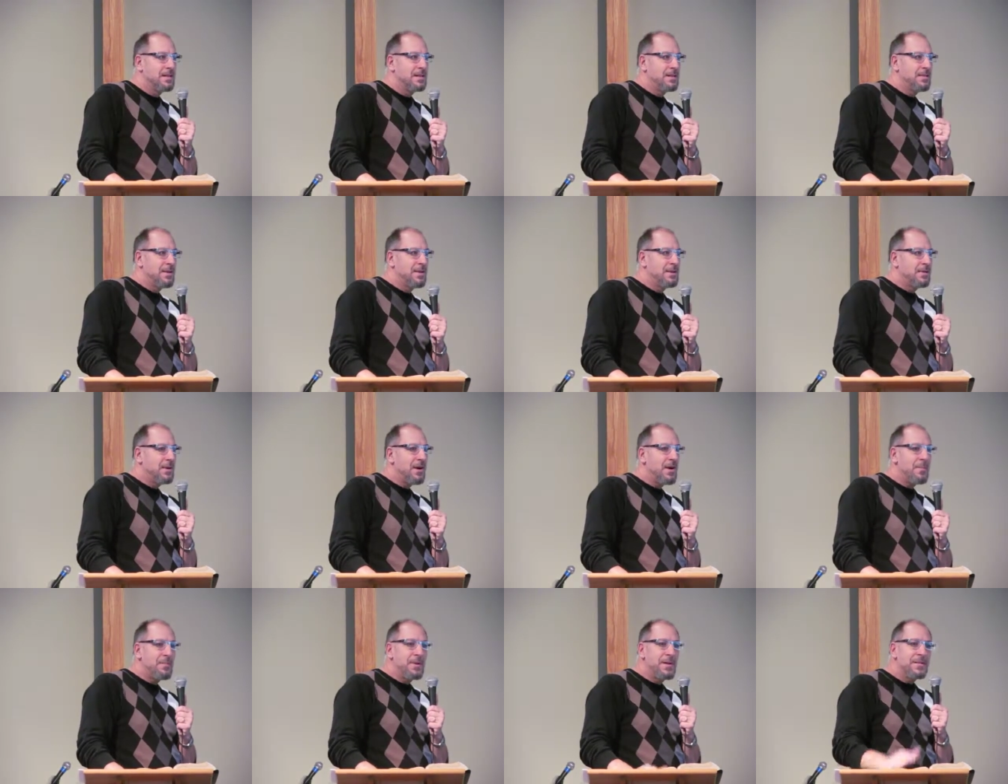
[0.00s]
the way you
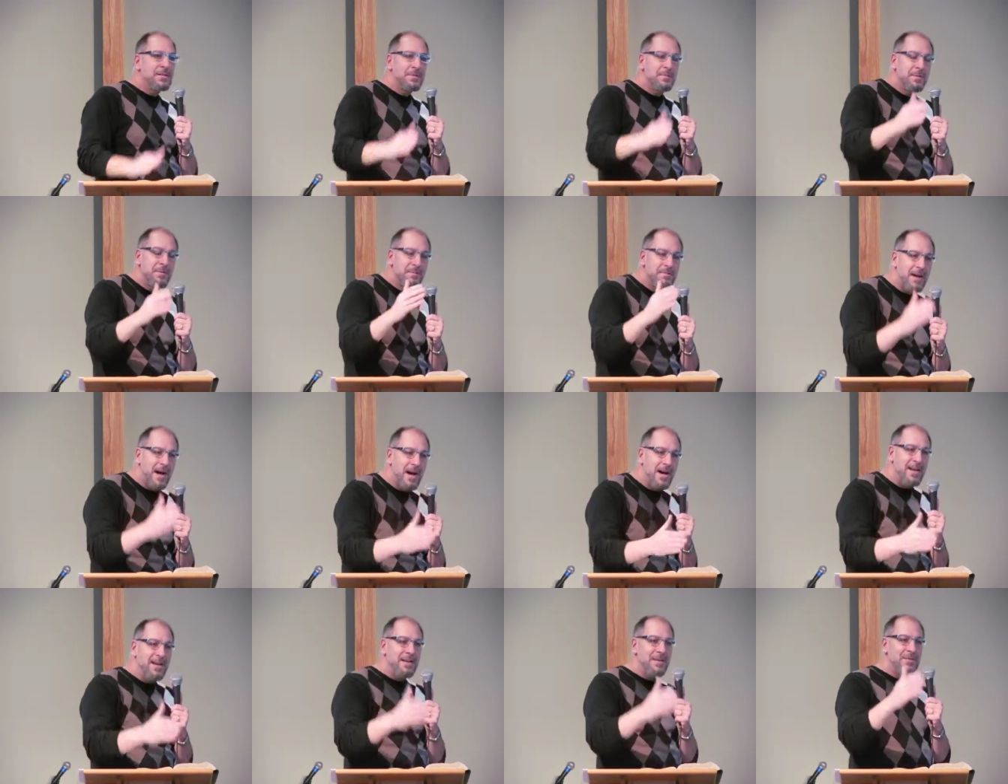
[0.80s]
are, because he
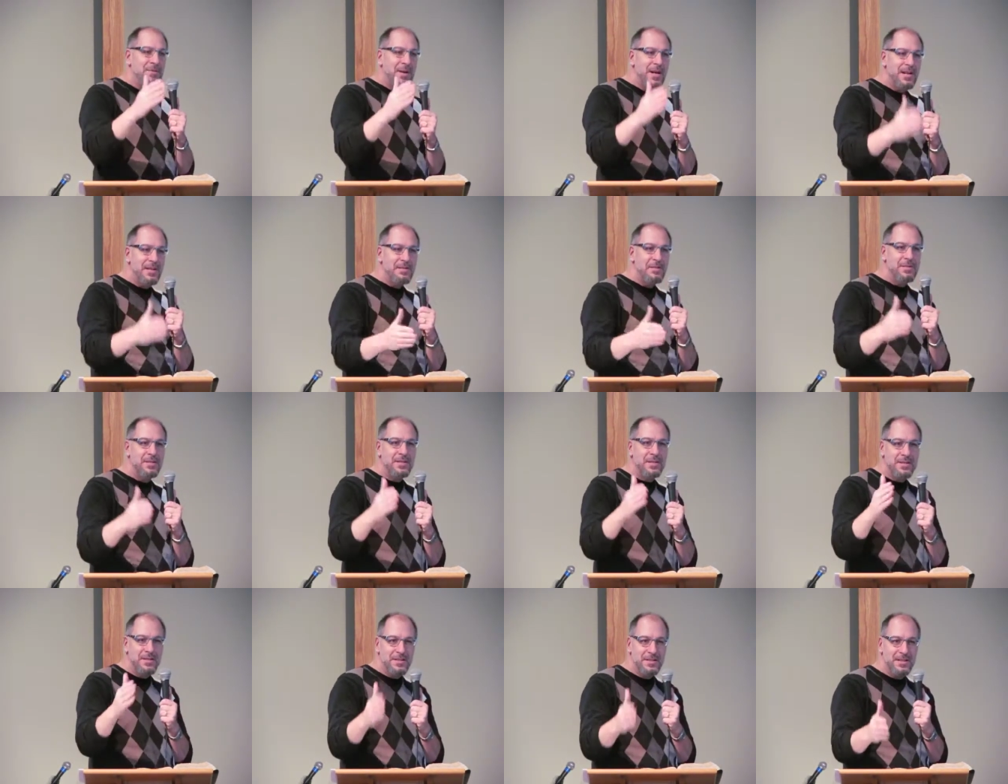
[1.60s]
provided a way through his
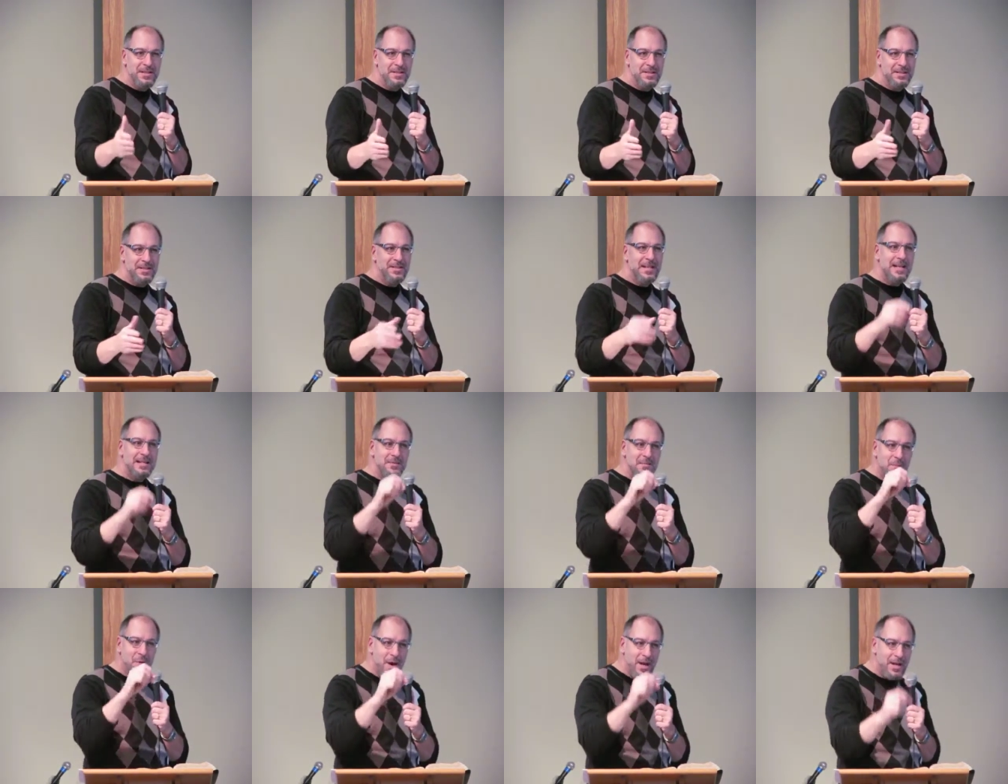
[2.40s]
son Jesus.
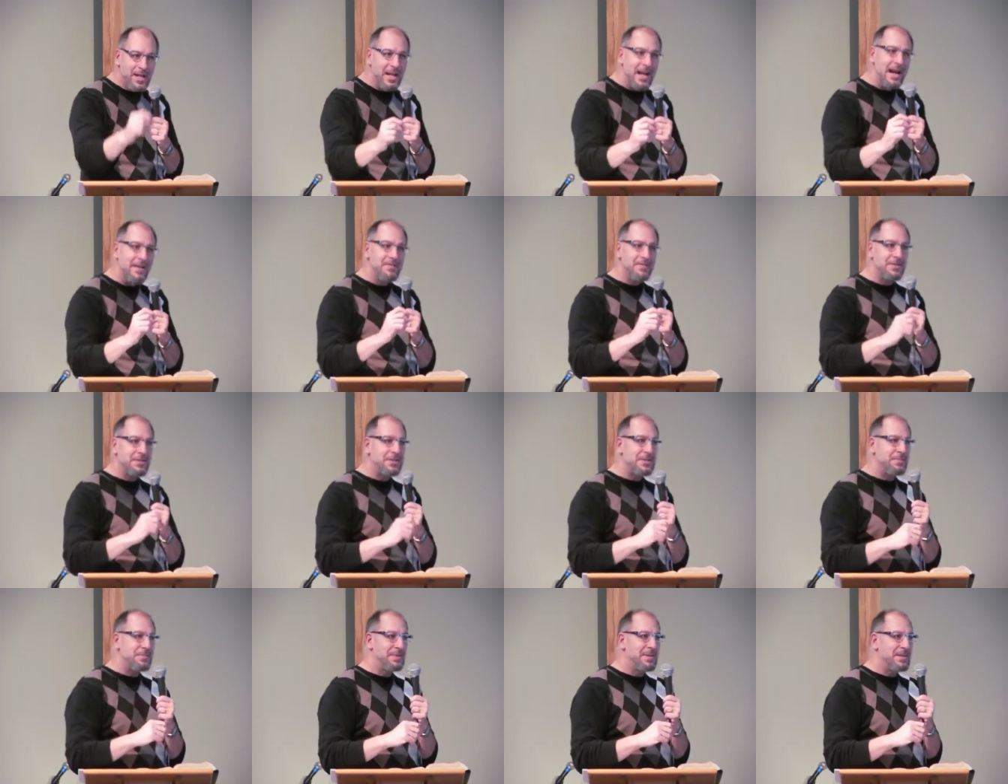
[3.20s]
That's walking after the
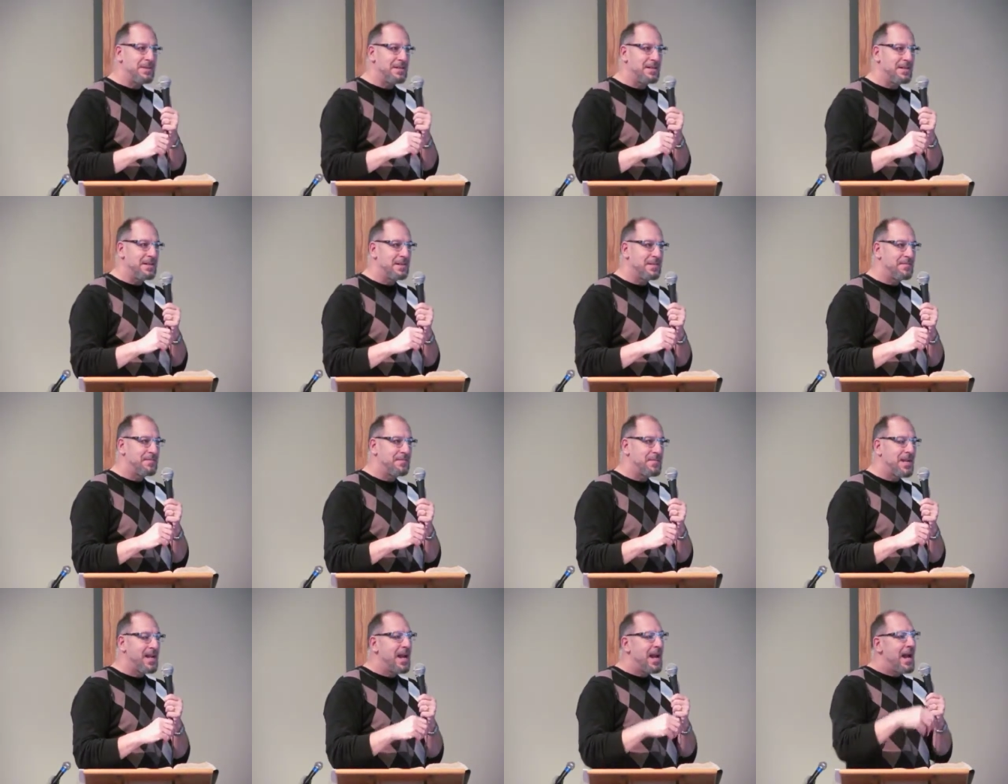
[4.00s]
Spirit.
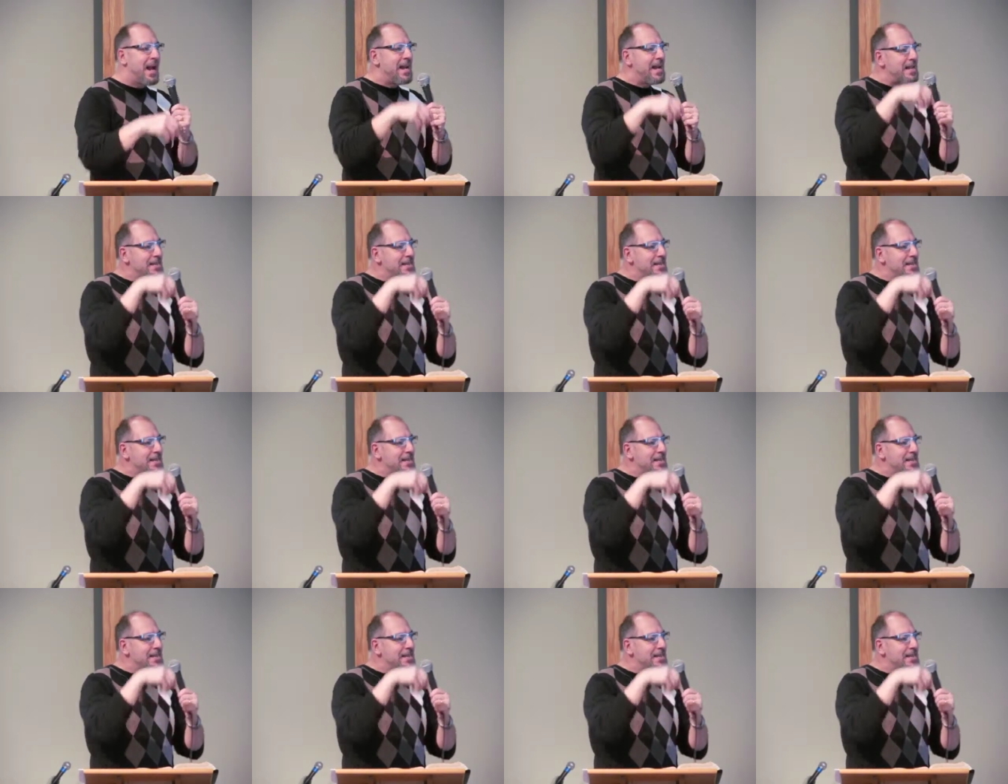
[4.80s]
And